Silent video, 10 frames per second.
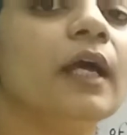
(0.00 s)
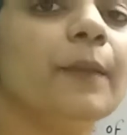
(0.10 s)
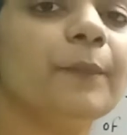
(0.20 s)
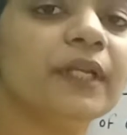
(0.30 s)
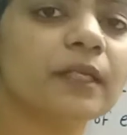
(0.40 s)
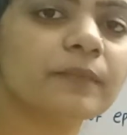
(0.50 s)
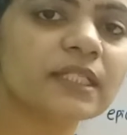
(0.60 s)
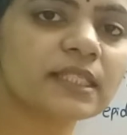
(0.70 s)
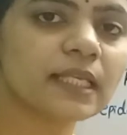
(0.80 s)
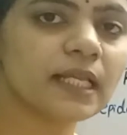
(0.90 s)
epidermal
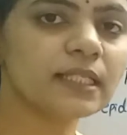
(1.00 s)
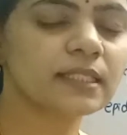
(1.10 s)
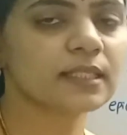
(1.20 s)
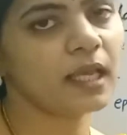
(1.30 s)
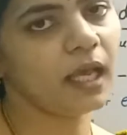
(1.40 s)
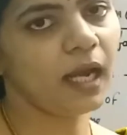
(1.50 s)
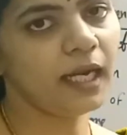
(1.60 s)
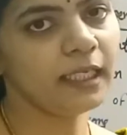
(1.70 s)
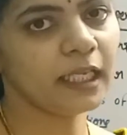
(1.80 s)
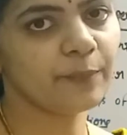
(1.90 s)
cells
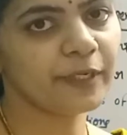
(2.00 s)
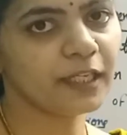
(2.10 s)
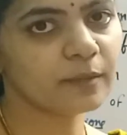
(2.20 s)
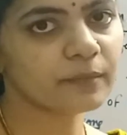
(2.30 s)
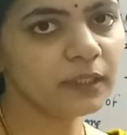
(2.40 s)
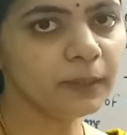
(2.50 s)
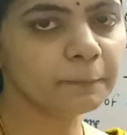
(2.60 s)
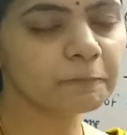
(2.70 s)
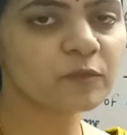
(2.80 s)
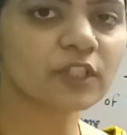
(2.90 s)
and epidermal
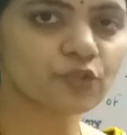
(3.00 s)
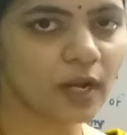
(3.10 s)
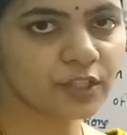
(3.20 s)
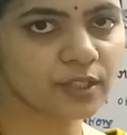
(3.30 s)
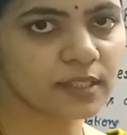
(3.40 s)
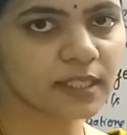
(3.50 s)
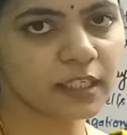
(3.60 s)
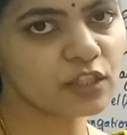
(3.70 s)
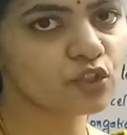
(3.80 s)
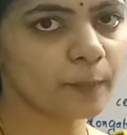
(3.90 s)
structures, that
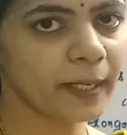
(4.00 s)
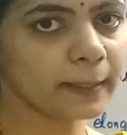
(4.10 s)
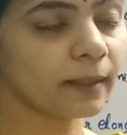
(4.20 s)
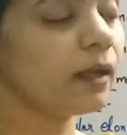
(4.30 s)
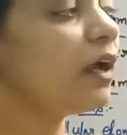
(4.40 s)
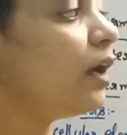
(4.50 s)
is stomata.